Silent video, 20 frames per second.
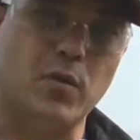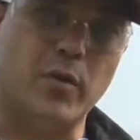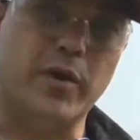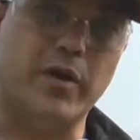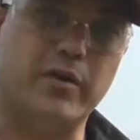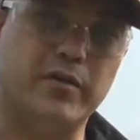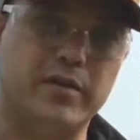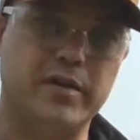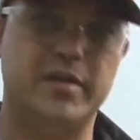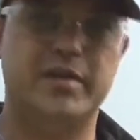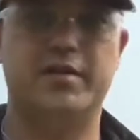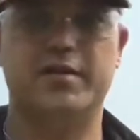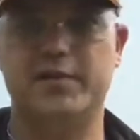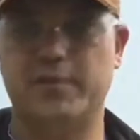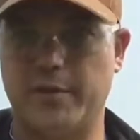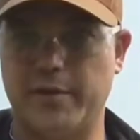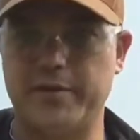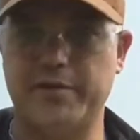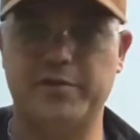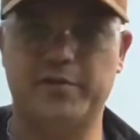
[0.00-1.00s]
Well,
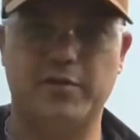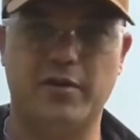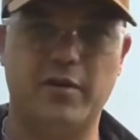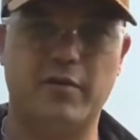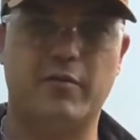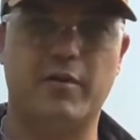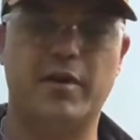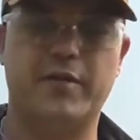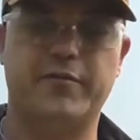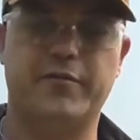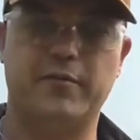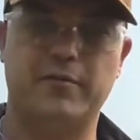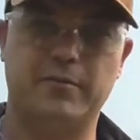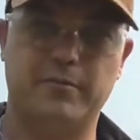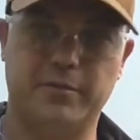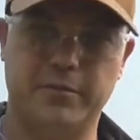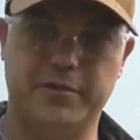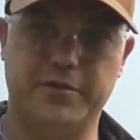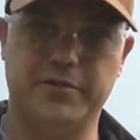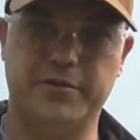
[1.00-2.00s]
22 long
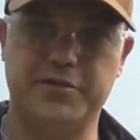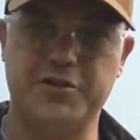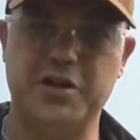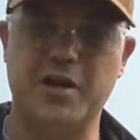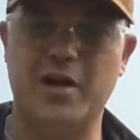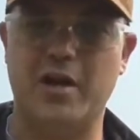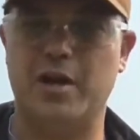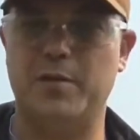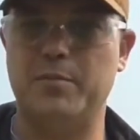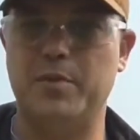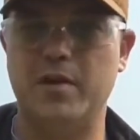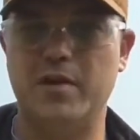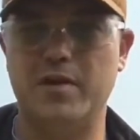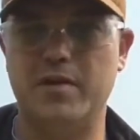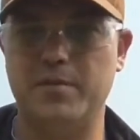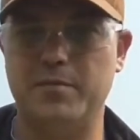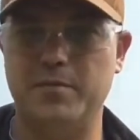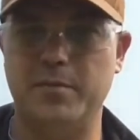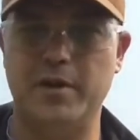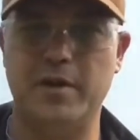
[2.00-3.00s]
rifle will do the job,
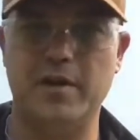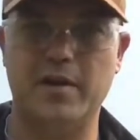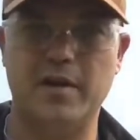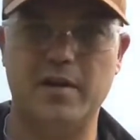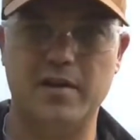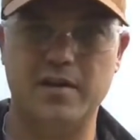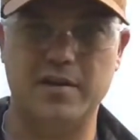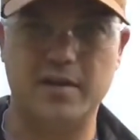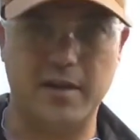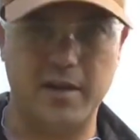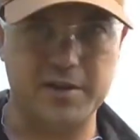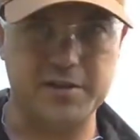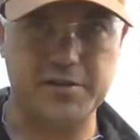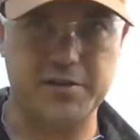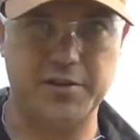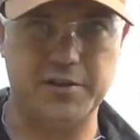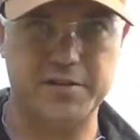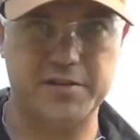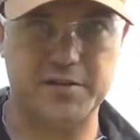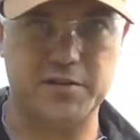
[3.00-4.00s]
but not as
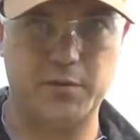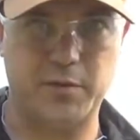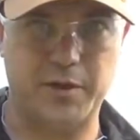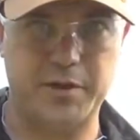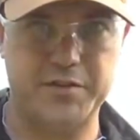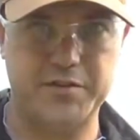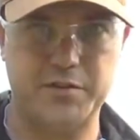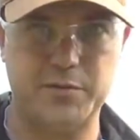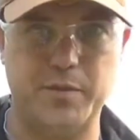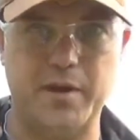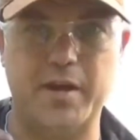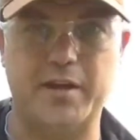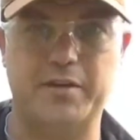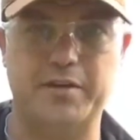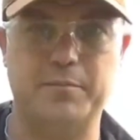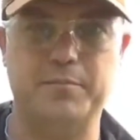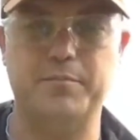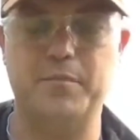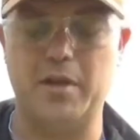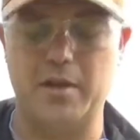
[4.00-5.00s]
good as a 22
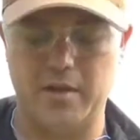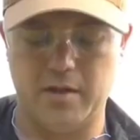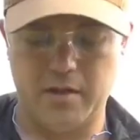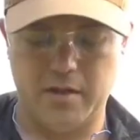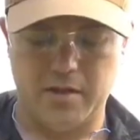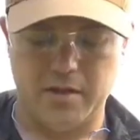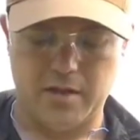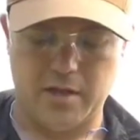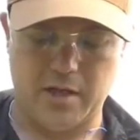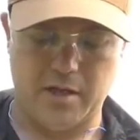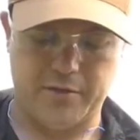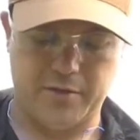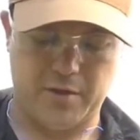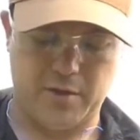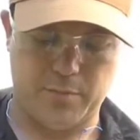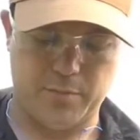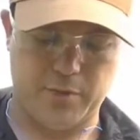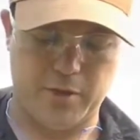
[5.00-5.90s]
Magnum. Now if you